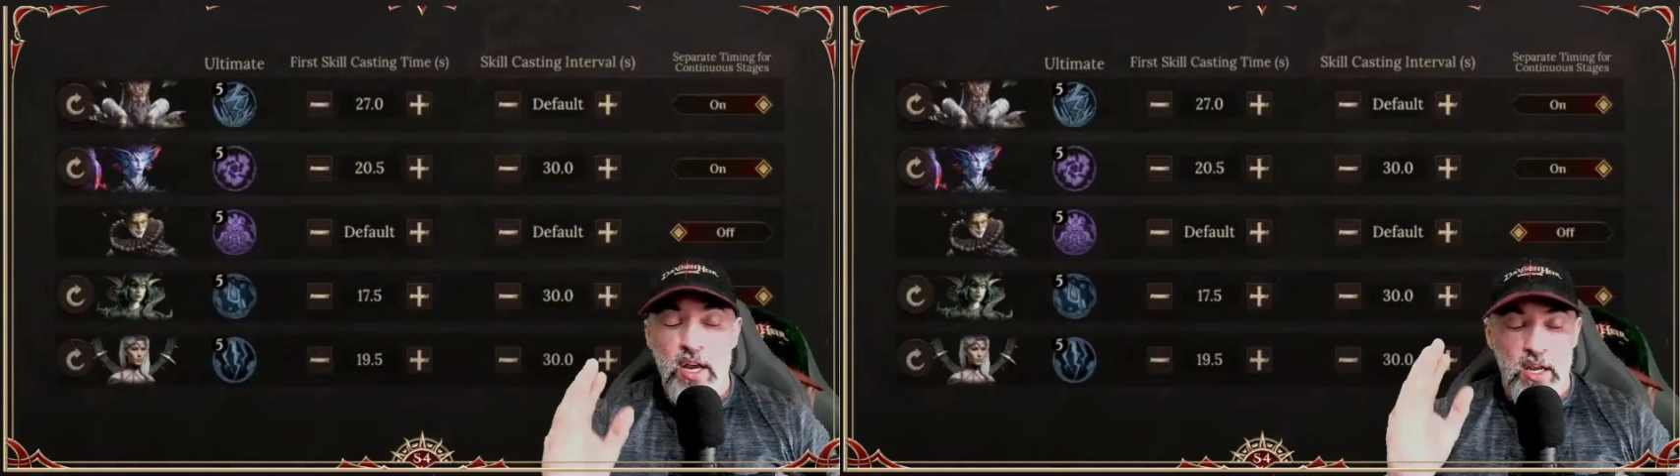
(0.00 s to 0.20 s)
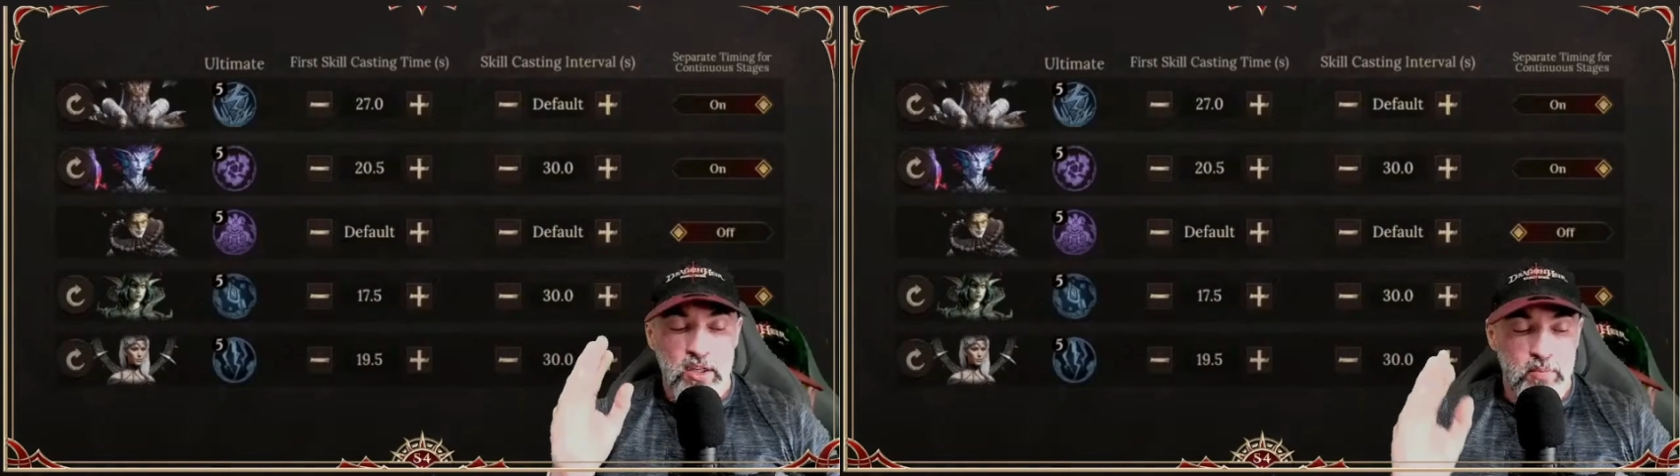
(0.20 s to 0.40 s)

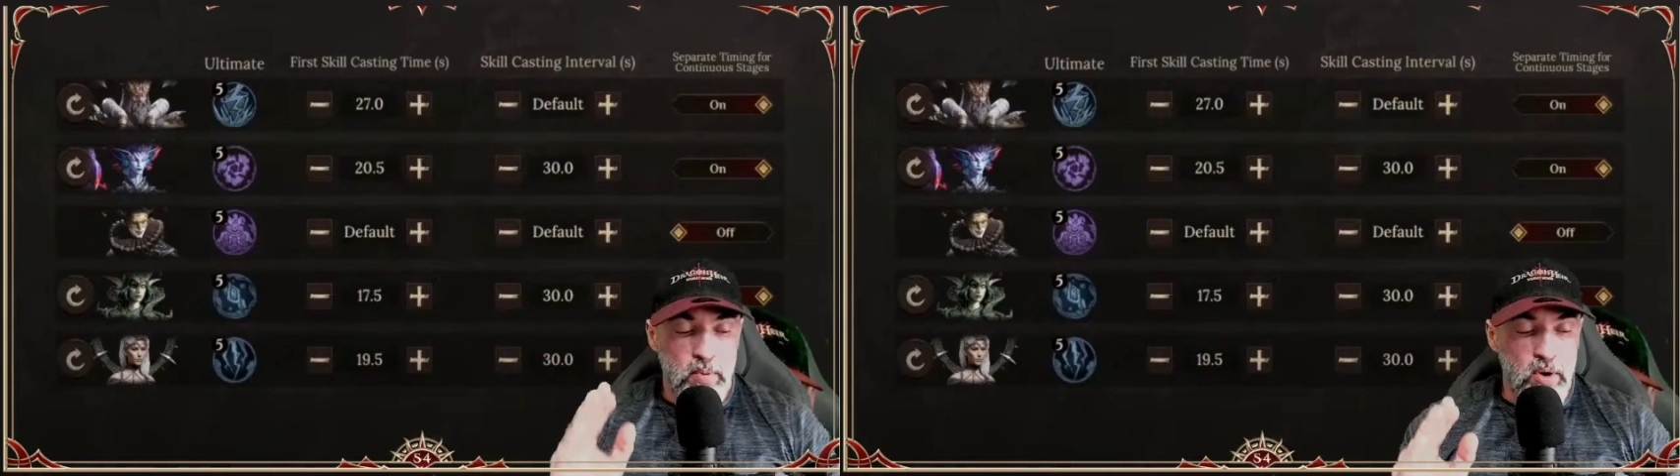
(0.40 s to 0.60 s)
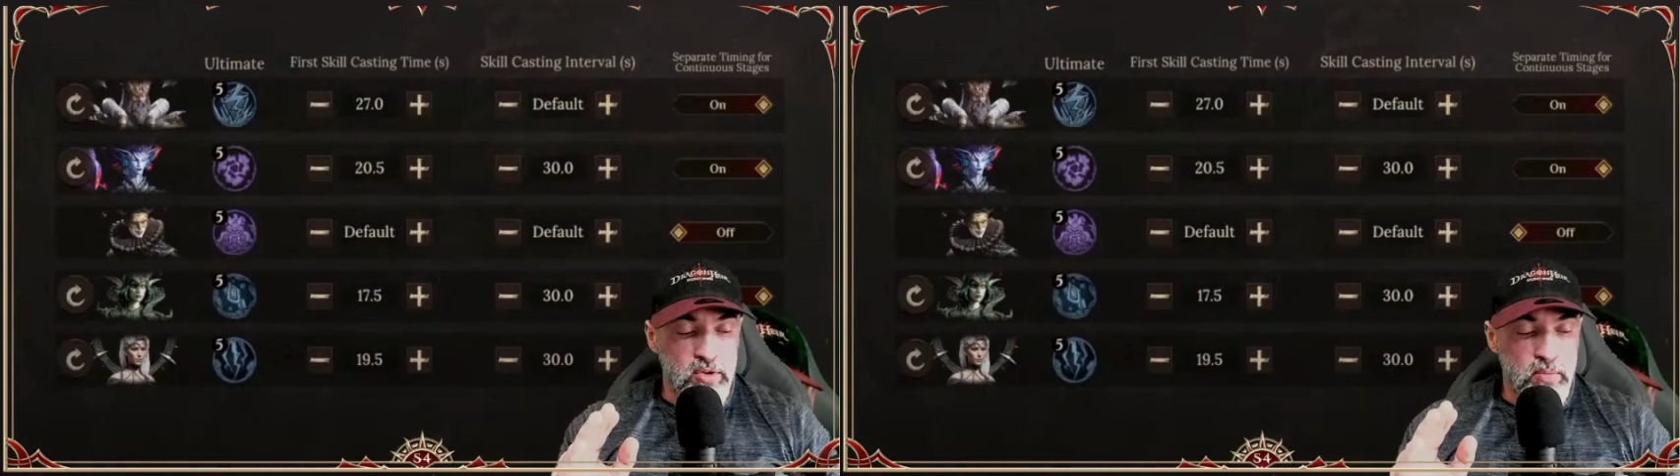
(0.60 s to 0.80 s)
it's
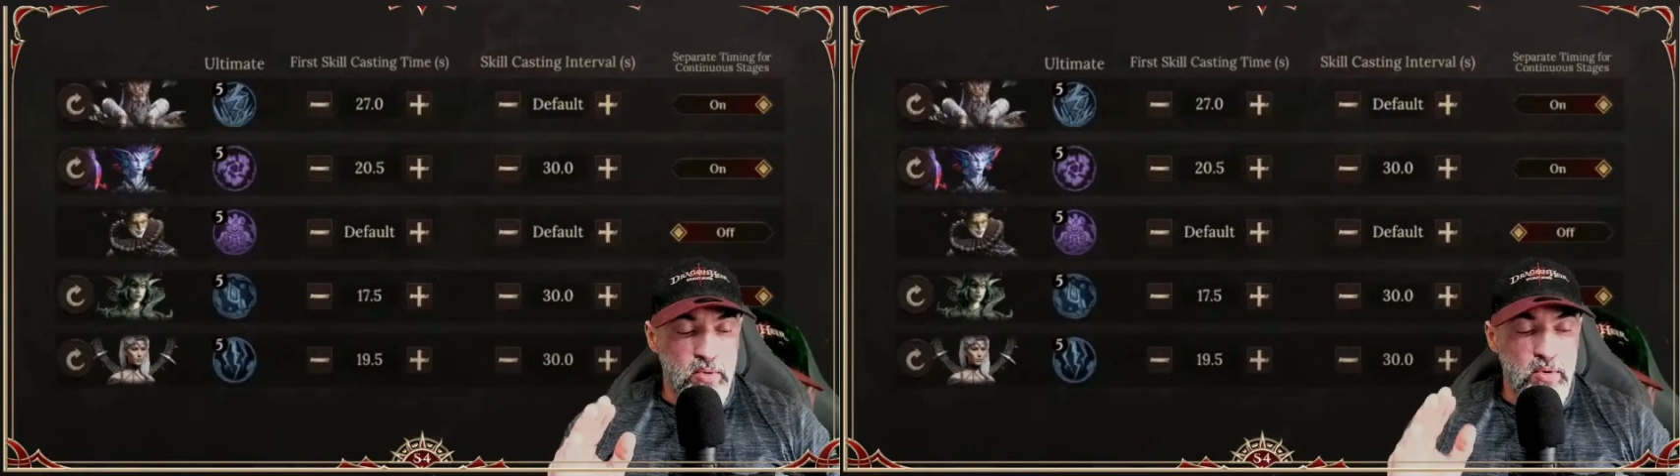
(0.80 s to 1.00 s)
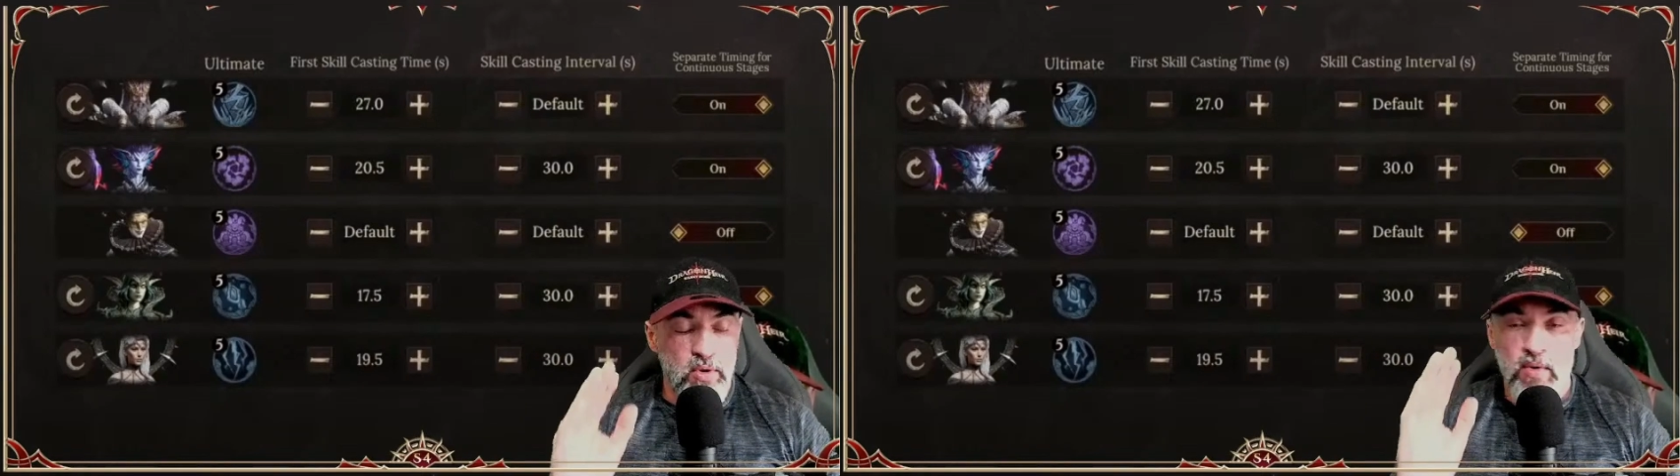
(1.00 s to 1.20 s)

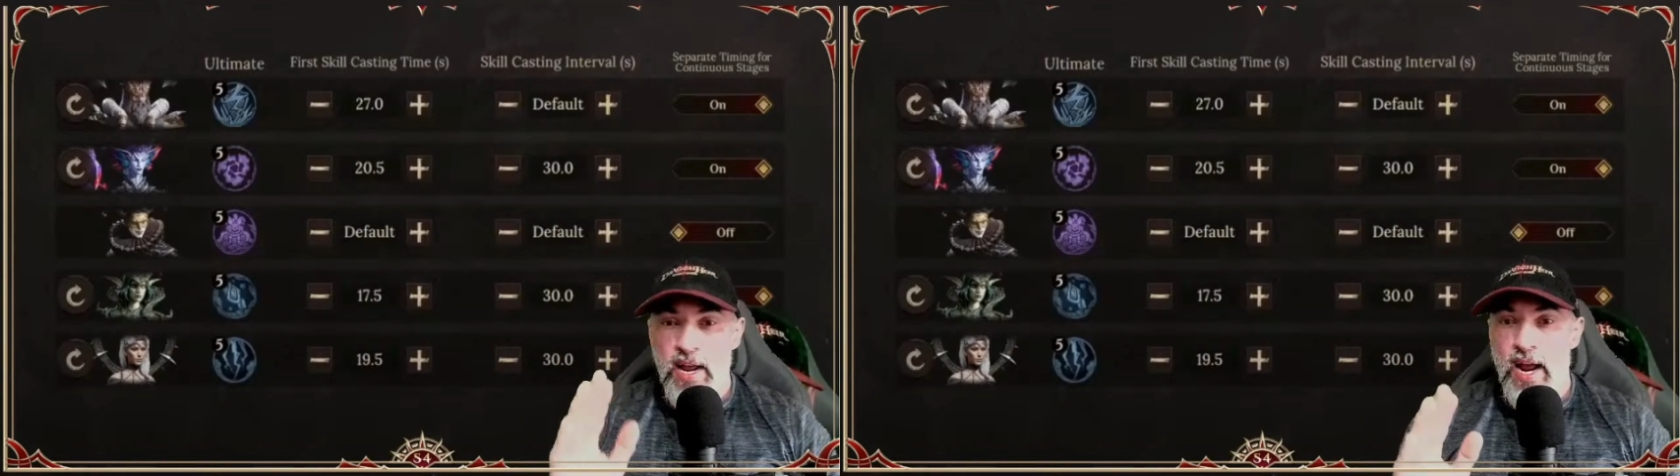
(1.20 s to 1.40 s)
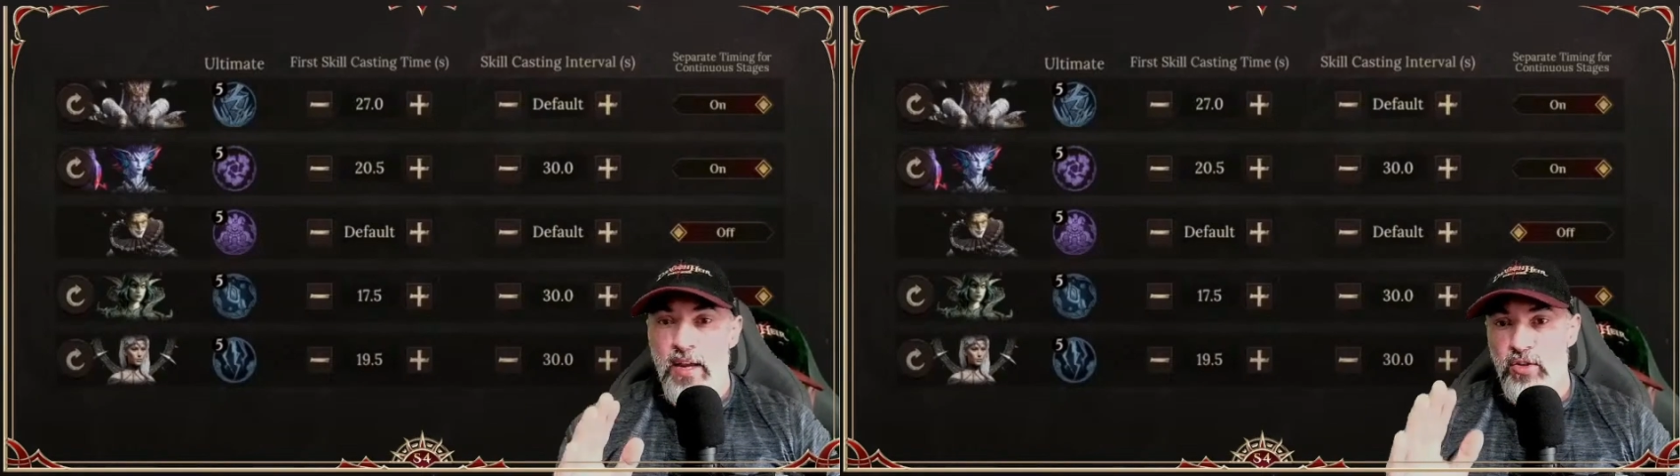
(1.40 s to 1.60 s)
possible you
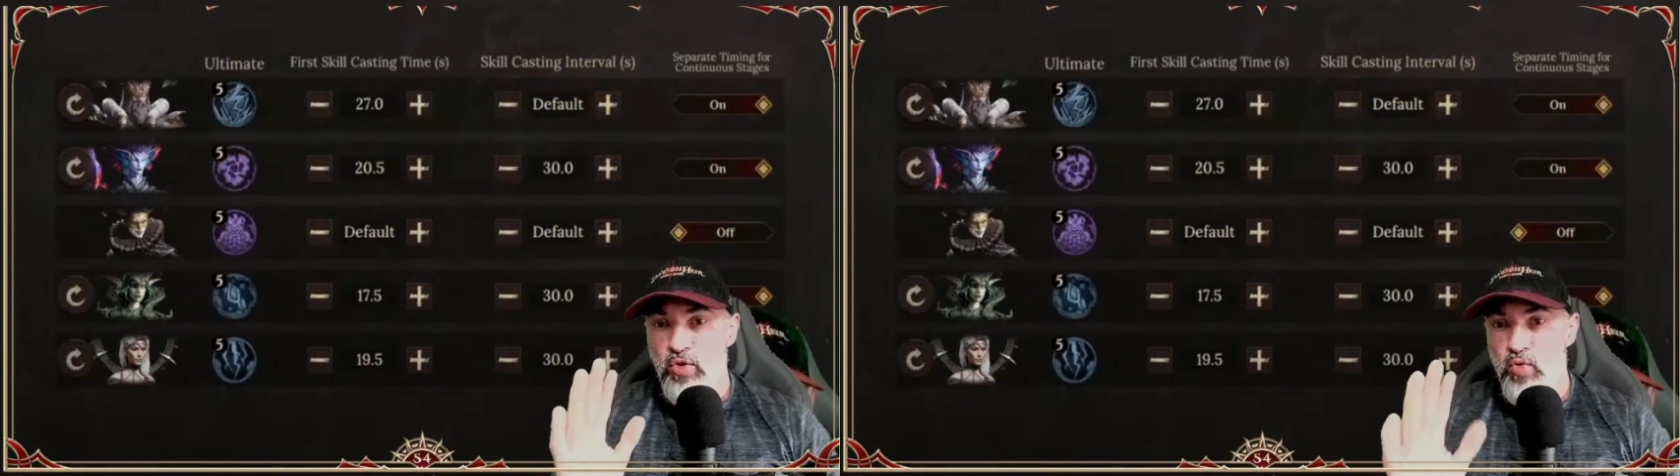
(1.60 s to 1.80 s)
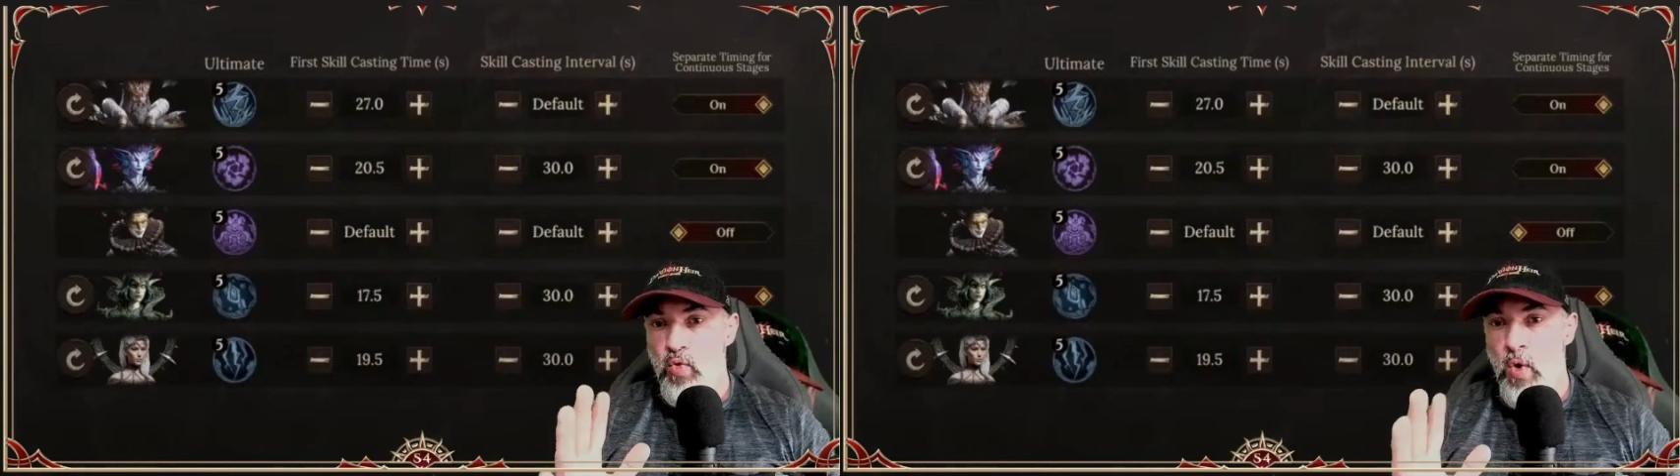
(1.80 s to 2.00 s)
guys
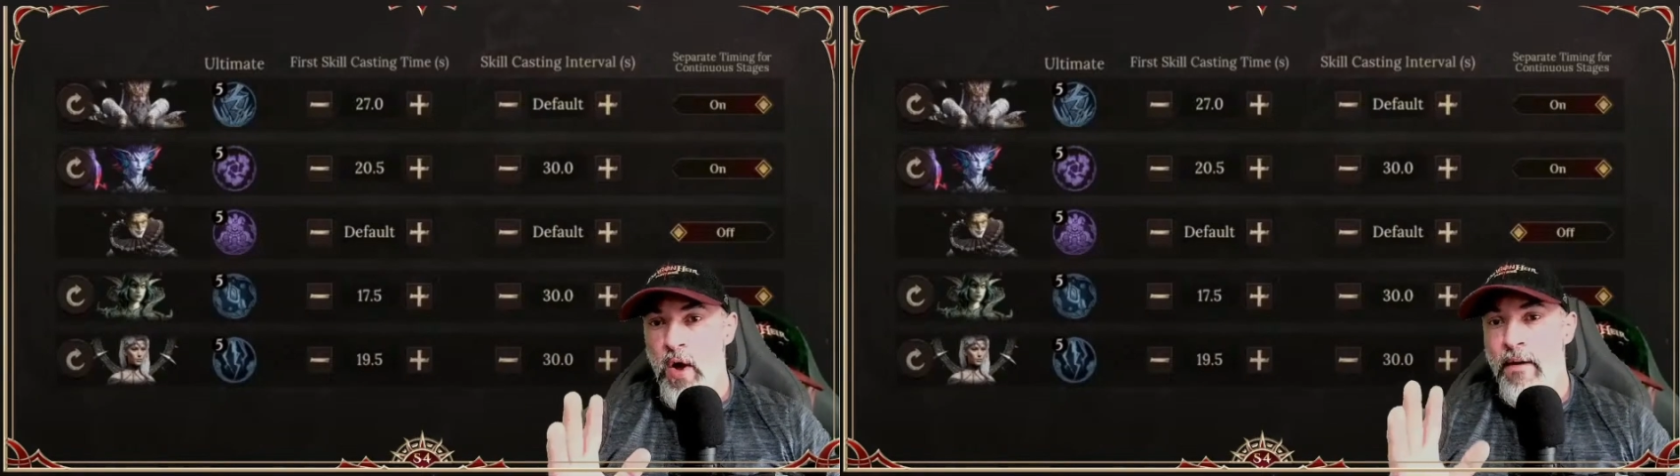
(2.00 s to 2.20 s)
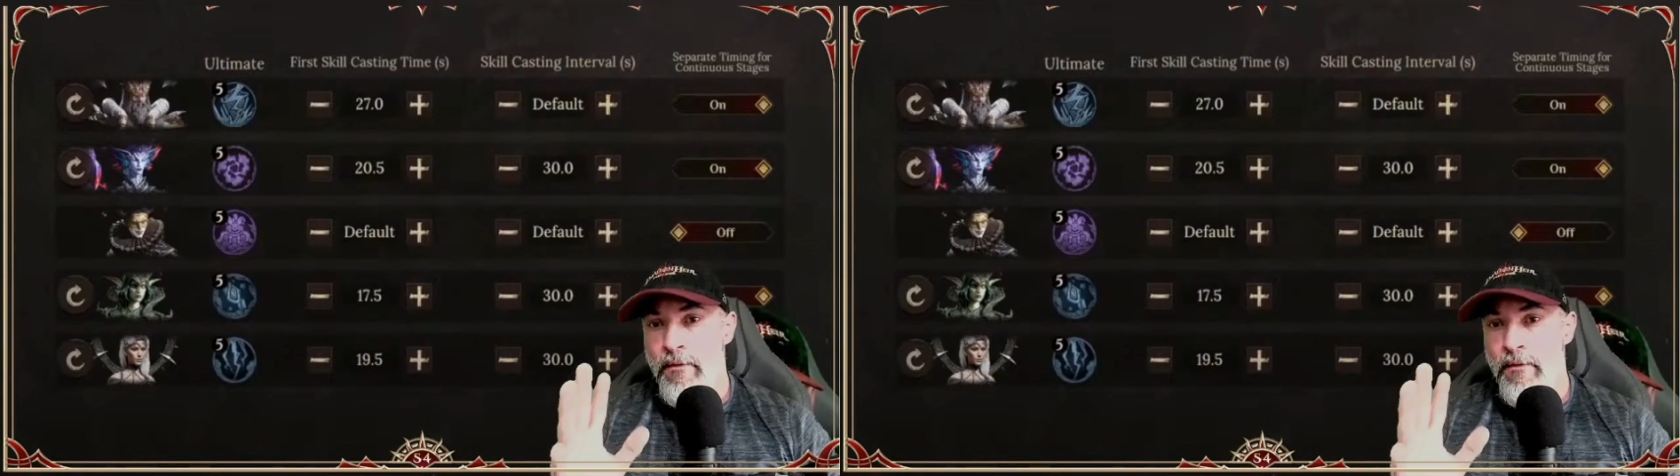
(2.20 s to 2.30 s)
do